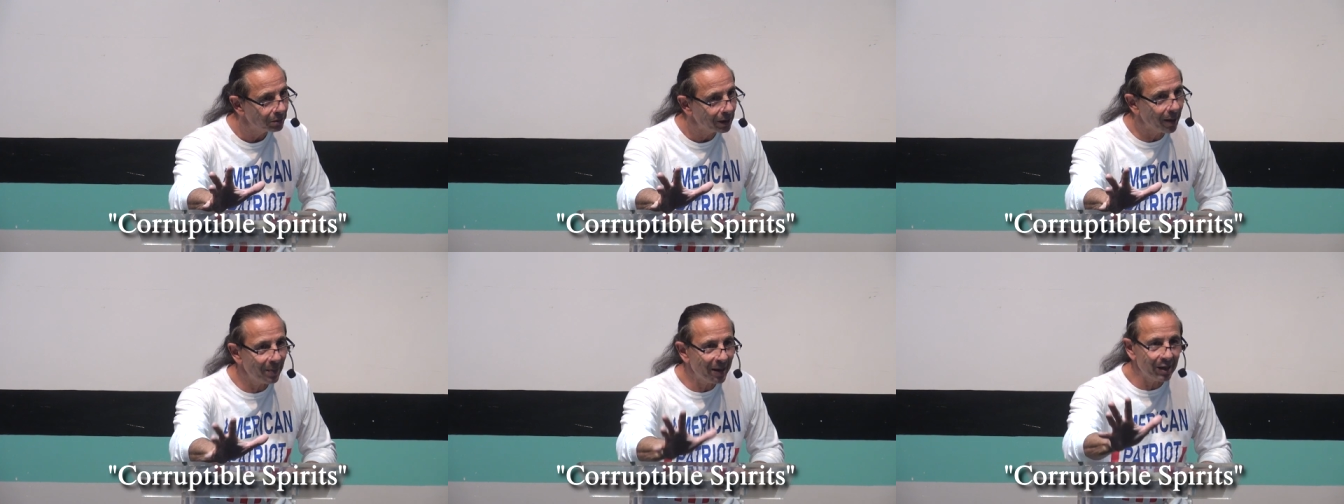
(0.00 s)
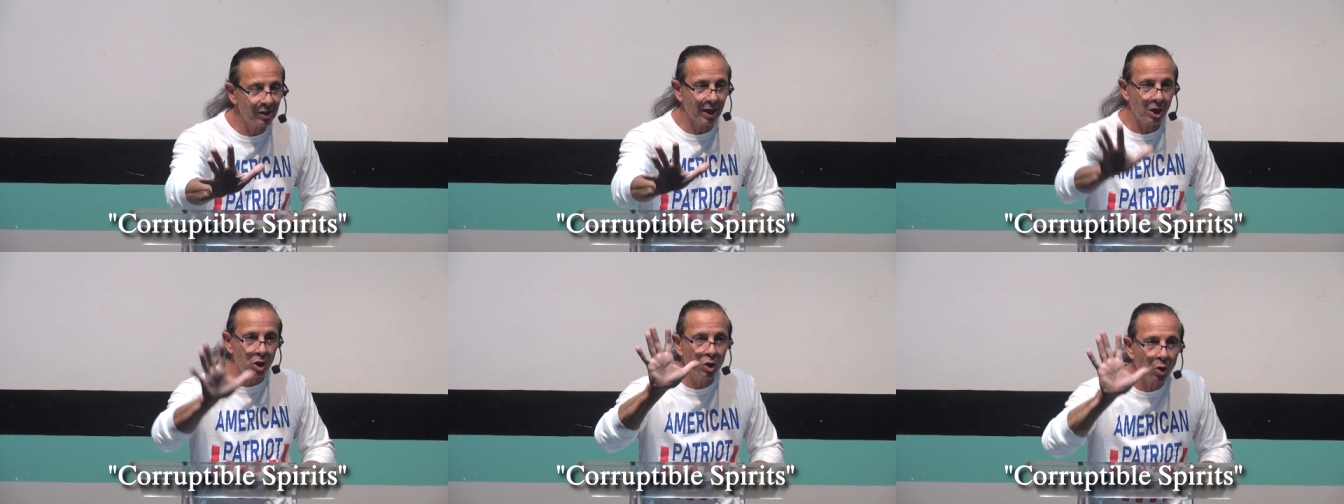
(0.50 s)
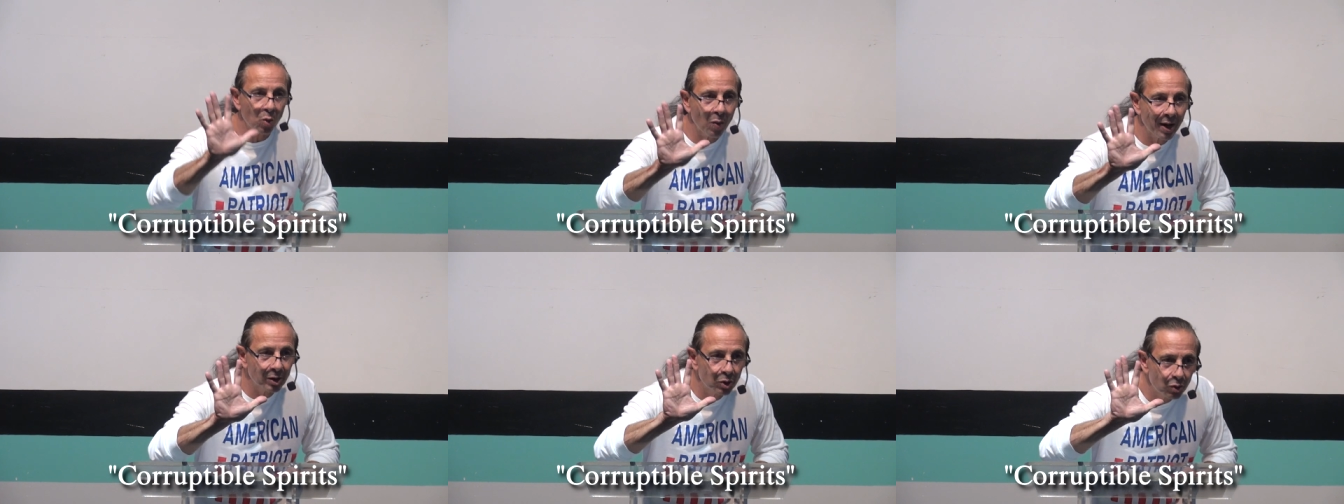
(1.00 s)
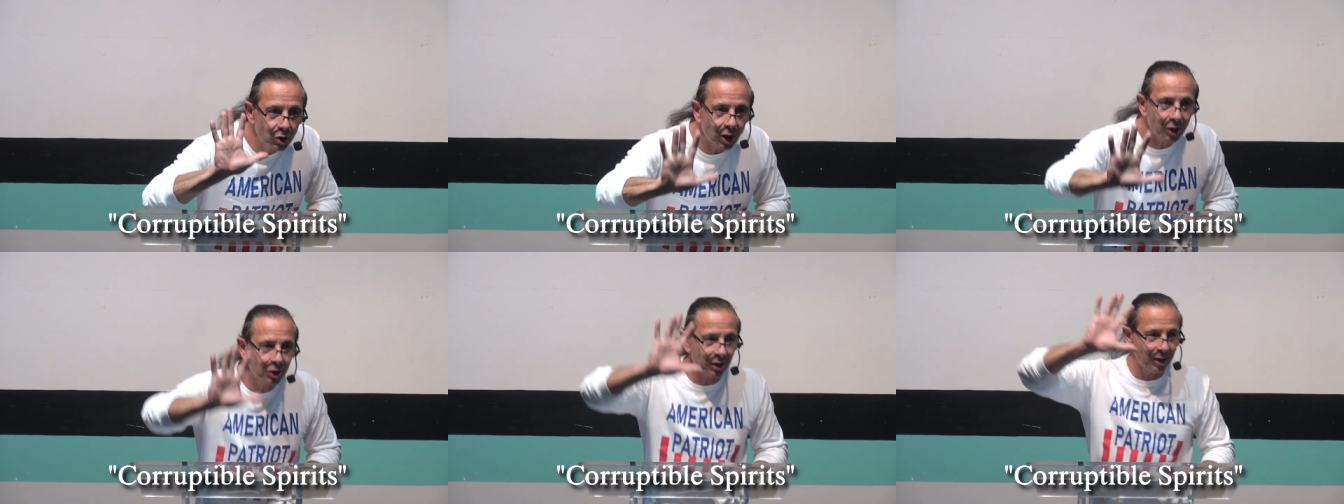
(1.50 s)
It means that you don't want to
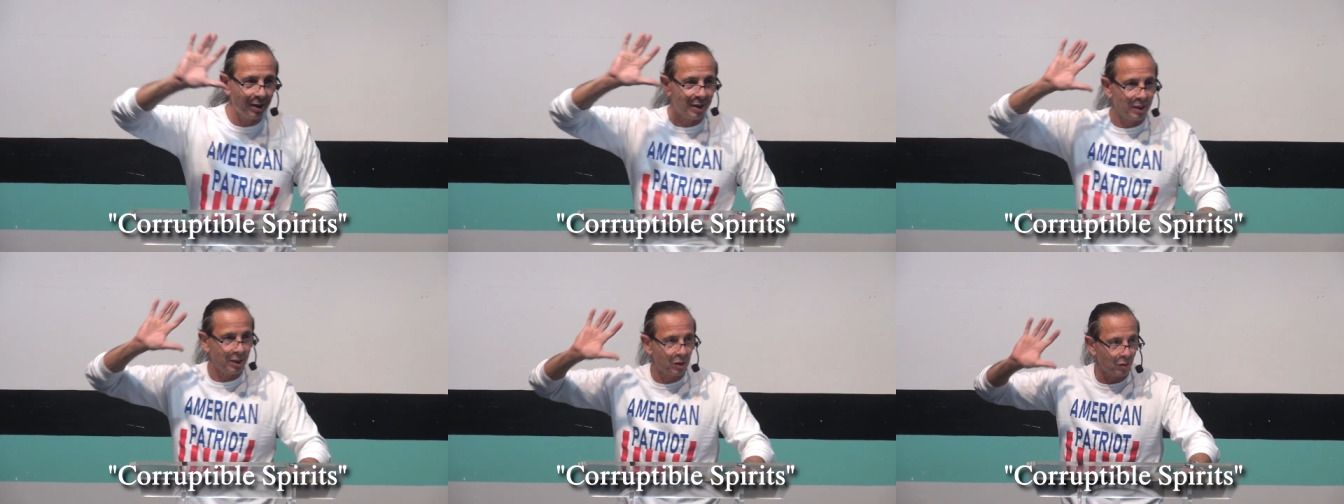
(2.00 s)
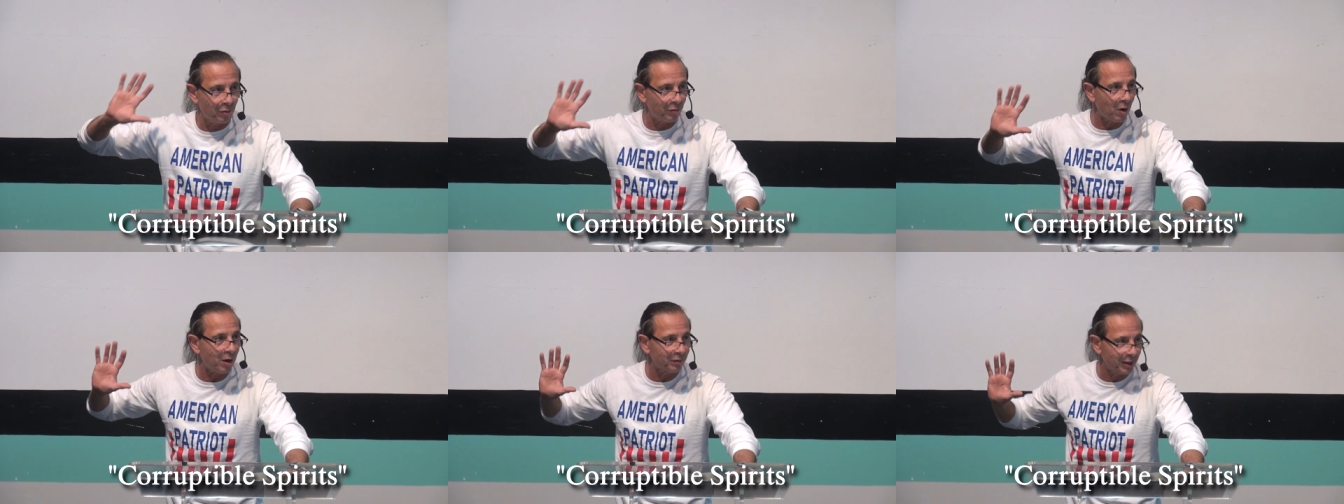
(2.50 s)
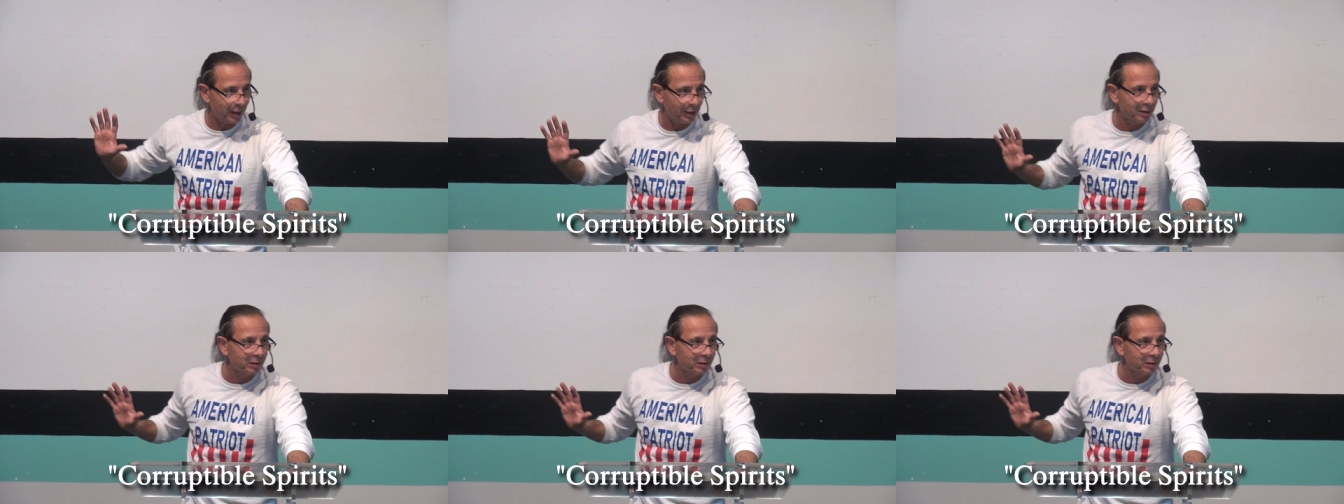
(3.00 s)
touch anything that they're involved in.